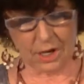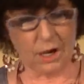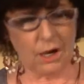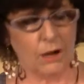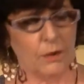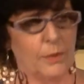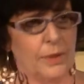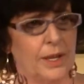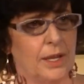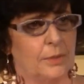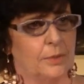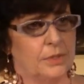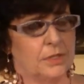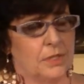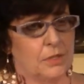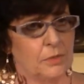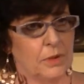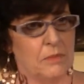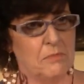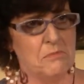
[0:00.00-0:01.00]
Are we able
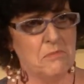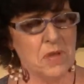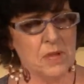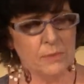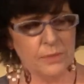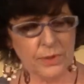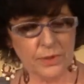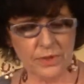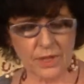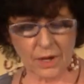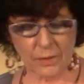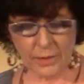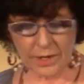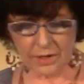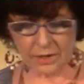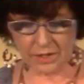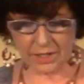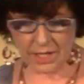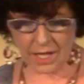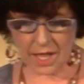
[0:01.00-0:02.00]
to remember that we
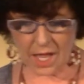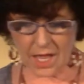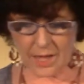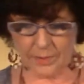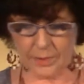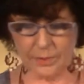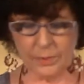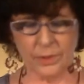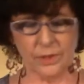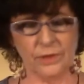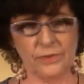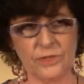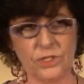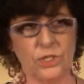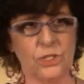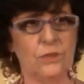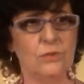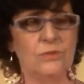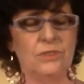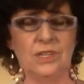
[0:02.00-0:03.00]
are capable of
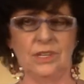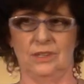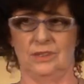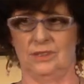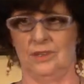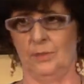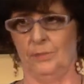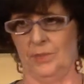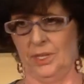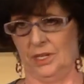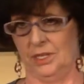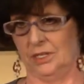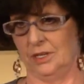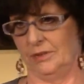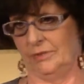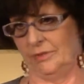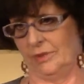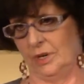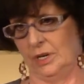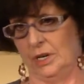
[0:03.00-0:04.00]
choosing something
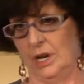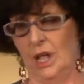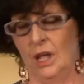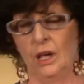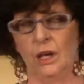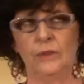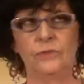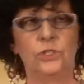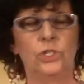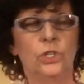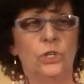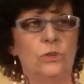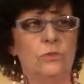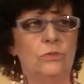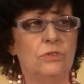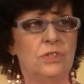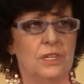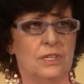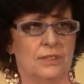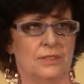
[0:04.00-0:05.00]
different, of
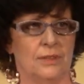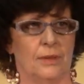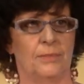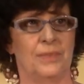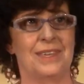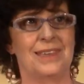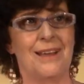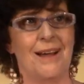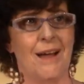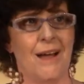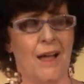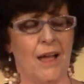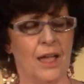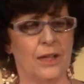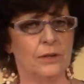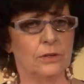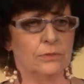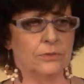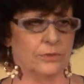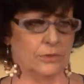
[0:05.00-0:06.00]
choosing something
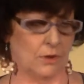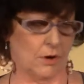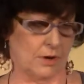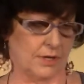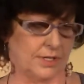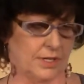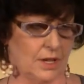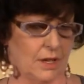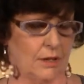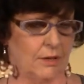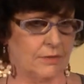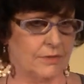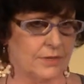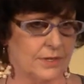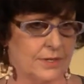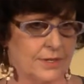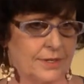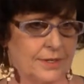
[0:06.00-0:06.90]
higher for ourselves?